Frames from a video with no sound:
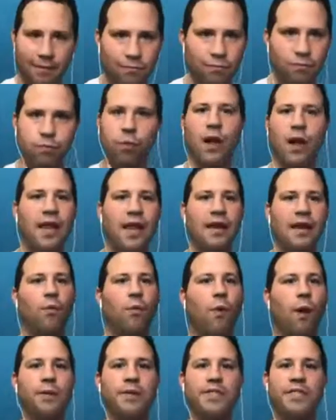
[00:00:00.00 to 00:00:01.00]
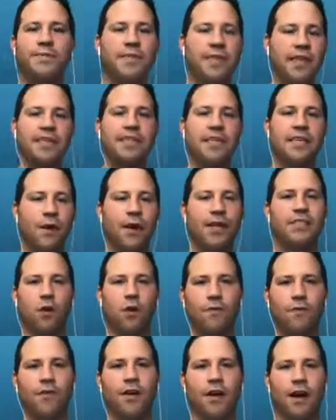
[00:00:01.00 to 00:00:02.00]
What were some things that you had to
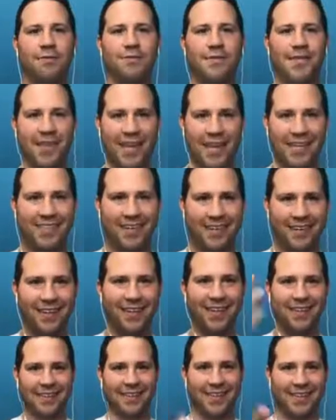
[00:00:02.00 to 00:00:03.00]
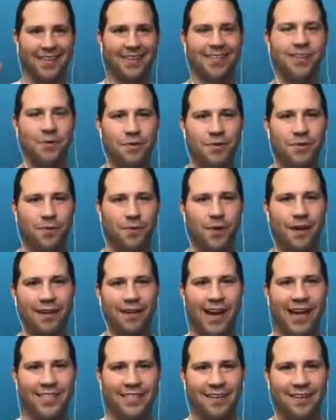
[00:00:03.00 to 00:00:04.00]
overcome to get to where you
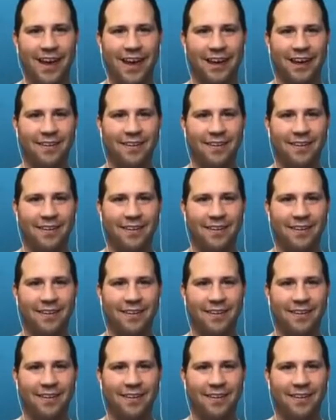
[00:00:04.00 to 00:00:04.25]
guys are now?